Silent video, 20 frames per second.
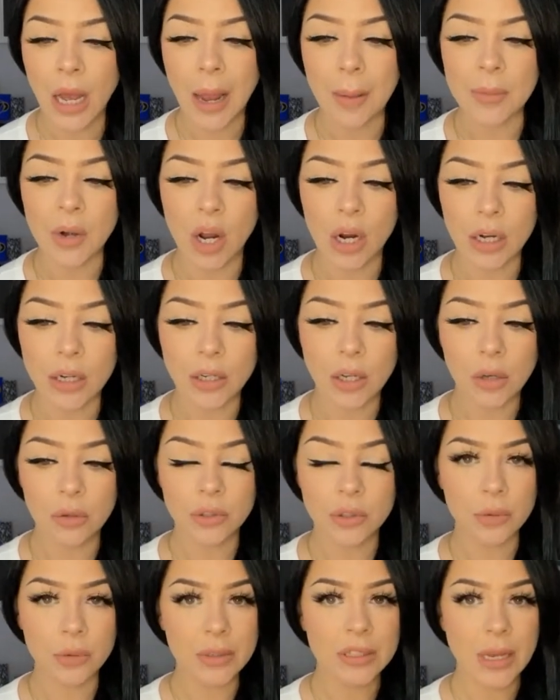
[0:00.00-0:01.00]
I'm not going to go
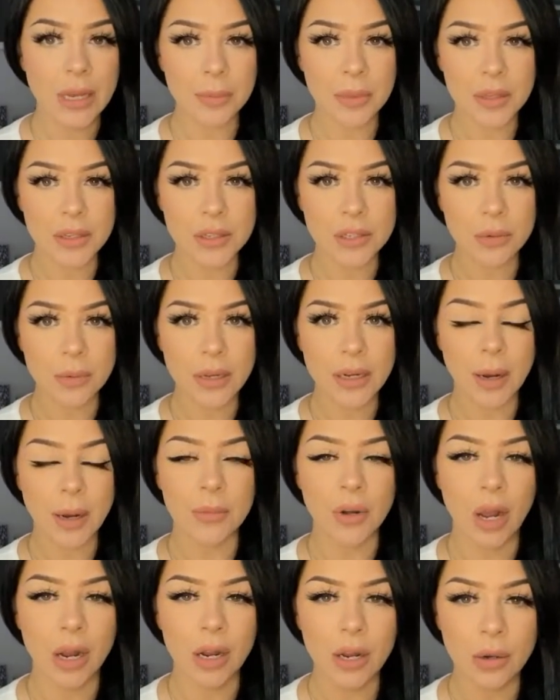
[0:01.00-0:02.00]
too in depth into it. I'm
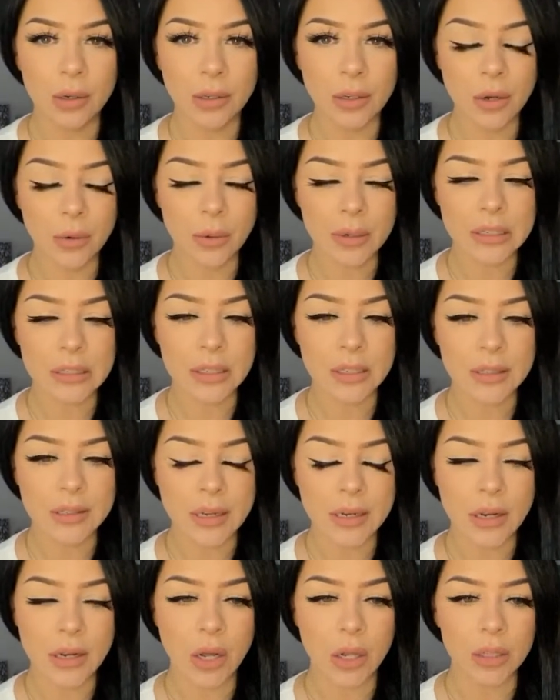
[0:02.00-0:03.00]
not going to go into the
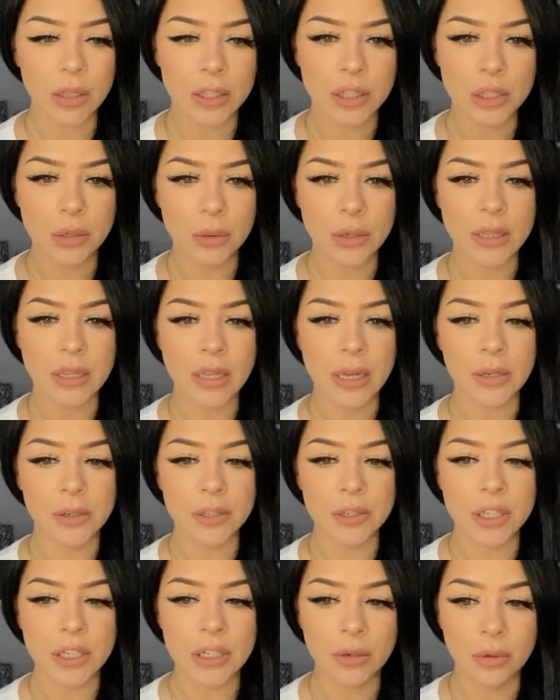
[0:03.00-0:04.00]
psychology or the
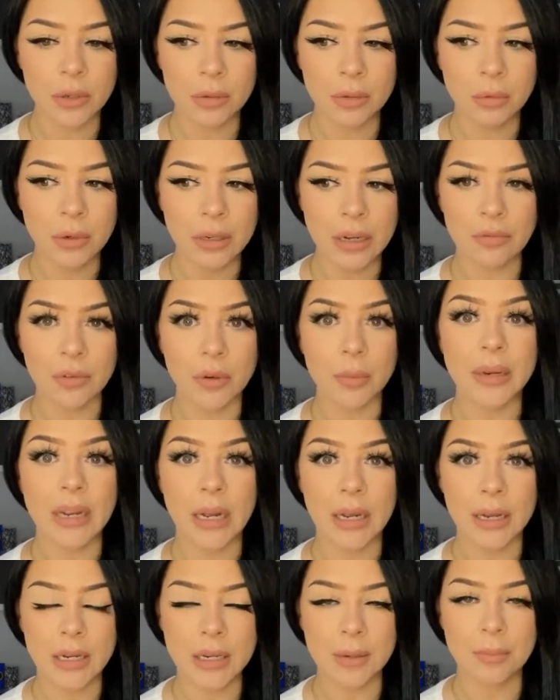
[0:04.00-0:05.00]
energy or whatever
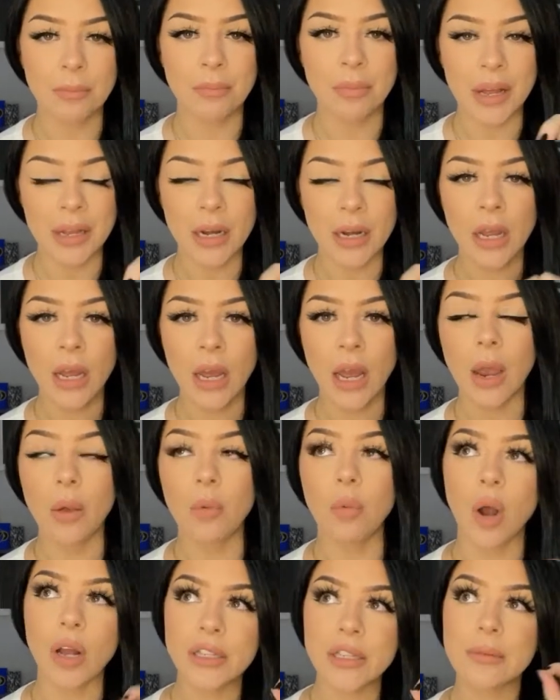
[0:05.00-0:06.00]
behind it, but I
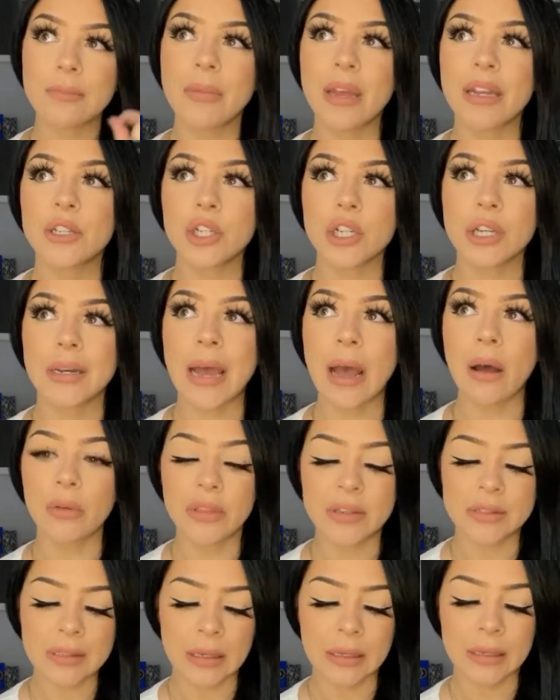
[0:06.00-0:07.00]
want to mention how
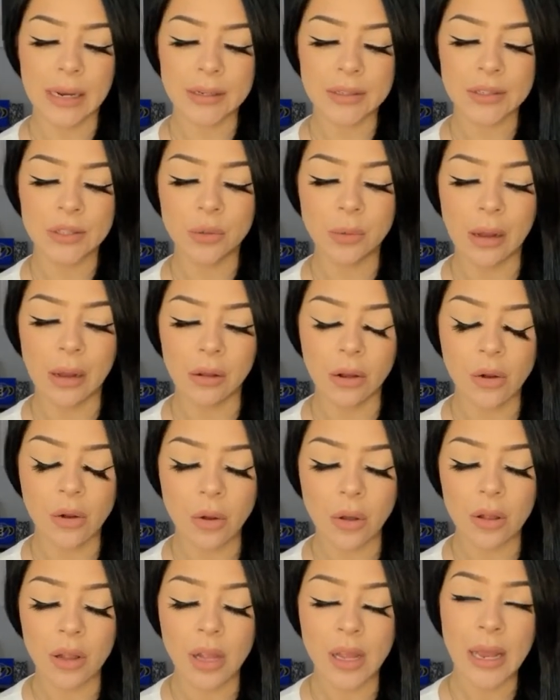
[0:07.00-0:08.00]
this connects to
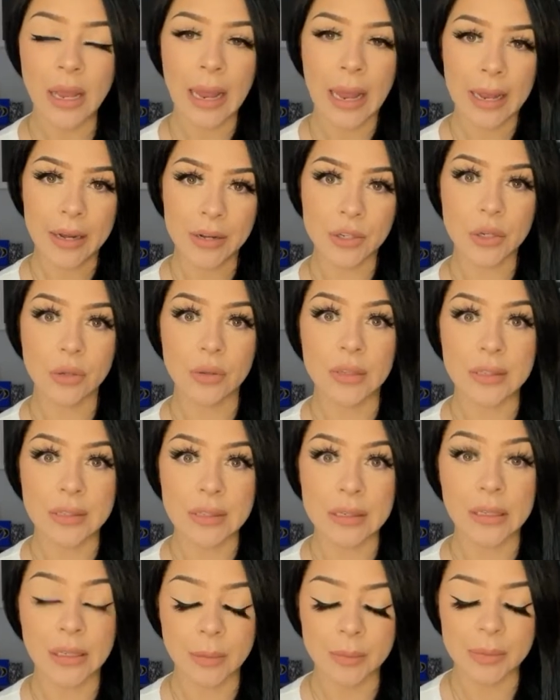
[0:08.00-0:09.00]
Algol and to this
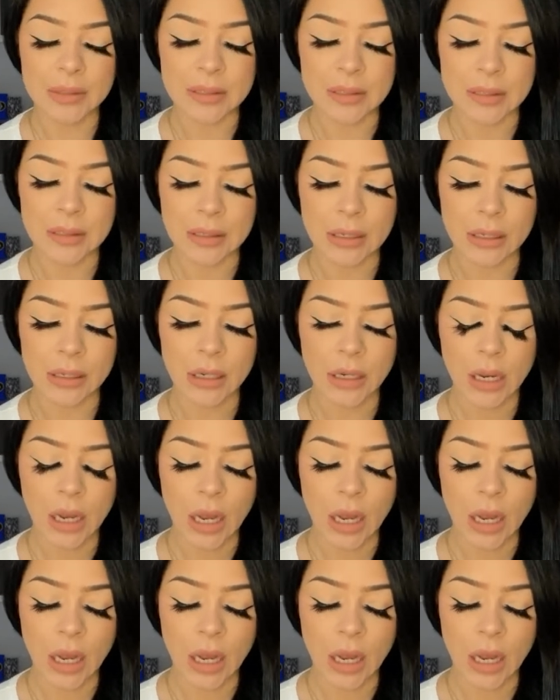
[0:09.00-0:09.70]
eclipse season.